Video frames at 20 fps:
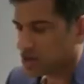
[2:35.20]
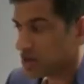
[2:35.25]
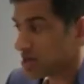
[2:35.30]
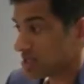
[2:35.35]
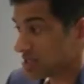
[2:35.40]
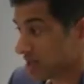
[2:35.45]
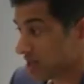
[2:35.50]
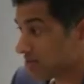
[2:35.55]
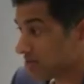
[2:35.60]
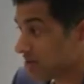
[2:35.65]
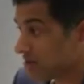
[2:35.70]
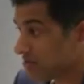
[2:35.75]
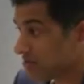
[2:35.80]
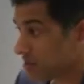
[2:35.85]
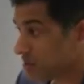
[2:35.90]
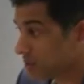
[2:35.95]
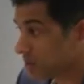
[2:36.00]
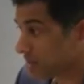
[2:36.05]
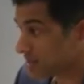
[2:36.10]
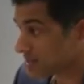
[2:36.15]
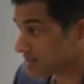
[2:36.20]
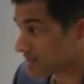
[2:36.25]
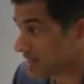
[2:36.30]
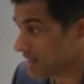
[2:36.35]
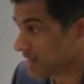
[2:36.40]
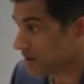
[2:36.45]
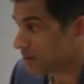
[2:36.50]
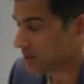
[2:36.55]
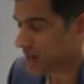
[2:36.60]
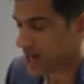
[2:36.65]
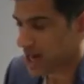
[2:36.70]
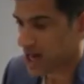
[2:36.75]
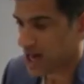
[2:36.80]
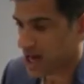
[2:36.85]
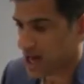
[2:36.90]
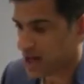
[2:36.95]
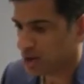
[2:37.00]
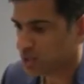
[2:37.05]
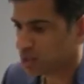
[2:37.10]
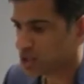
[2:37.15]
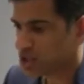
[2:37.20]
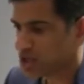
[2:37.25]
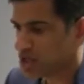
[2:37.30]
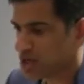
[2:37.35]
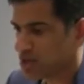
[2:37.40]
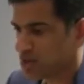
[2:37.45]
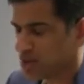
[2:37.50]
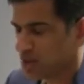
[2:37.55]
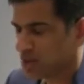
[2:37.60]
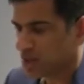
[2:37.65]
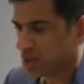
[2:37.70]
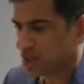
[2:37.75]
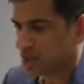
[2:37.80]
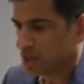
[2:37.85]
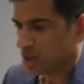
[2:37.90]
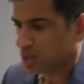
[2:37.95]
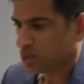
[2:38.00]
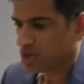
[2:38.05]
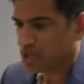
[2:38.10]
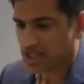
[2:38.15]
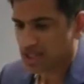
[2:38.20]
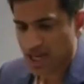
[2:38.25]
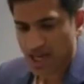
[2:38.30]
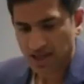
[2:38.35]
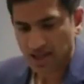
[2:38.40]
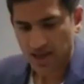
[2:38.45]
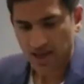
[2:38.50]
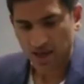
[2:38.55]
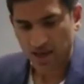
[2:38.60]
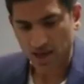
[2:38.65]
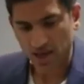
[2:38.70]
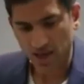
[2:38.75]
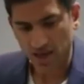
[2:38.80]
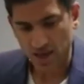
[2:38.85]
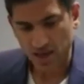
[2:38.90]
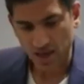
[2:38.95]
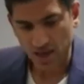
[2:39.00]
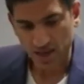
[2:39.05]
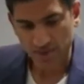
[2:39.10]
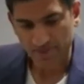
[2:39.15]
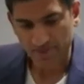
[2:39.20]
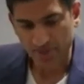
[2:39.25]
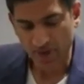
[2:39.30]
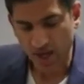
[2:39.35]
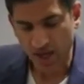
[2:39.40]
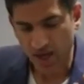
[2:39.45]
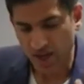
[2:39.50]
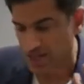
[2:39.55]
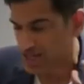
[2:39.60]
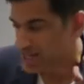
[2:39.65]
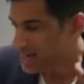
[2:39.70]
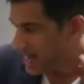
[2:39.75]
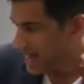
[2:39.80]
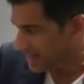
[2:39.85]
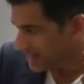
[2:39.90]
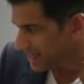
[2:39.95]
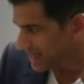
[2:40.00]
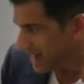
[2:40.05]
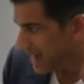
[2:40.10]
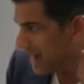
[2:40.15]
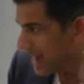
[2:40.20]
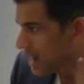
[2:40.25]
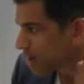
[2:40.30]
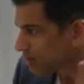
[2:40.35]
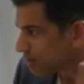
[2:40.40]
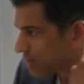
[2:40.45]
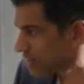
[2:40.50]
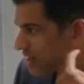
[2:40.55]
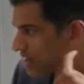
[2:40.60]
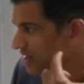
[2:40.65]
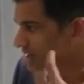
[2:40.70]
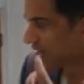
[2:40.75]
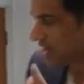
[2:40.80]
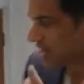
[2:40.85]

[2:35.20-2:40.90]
treating her for a few weeks now. Mm. Would you would you say that her her neck area